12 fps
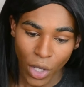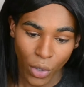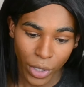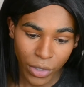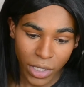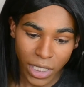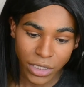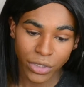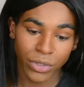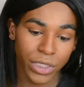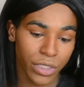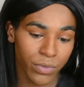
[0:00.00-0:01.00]
Okay guys, so
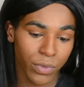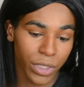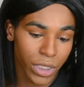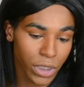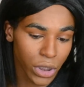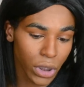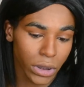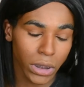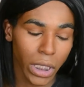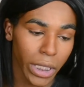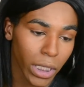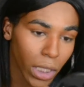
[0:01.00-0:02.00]
this is what this looks
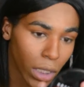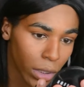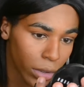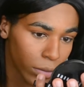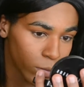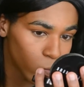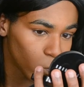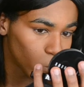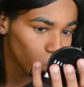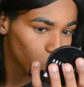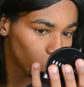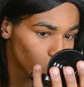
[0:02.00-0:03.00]
like.
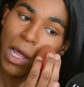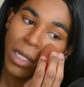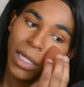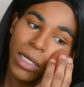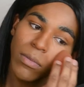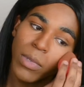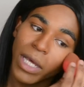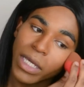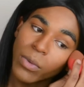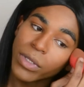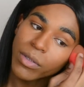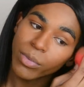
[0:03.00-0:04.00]
Like applying it
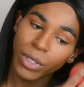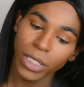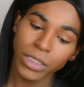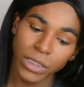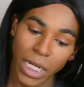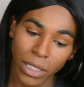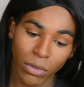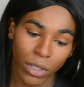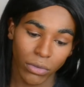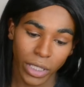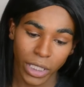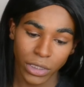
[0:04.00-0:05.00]
with the brush, I don't know,
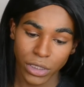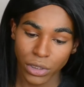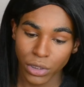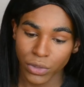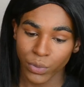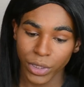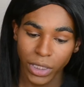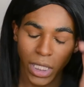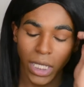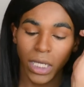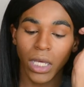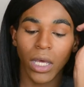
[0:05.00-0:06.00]
like it just looks really
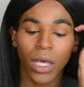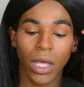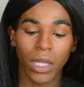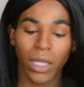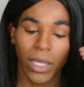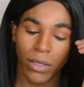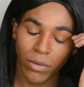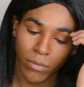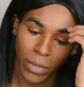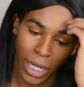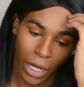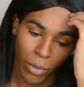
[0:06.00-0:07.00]
like
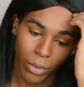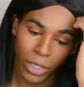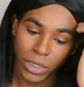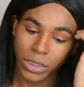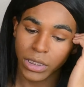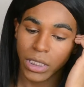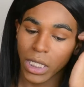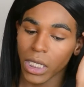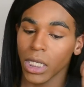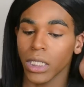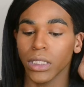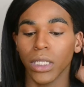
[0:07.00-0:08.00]
airbrushed,
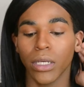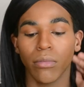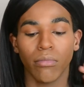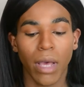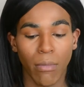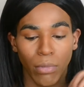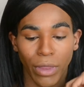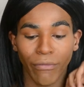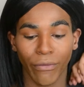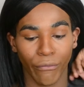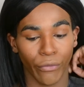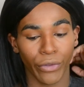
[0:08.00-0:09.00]
and I'm
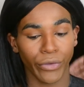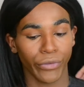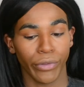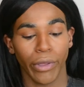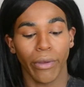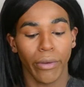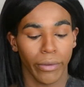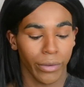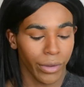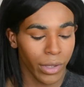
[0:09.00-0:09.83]
living for this look.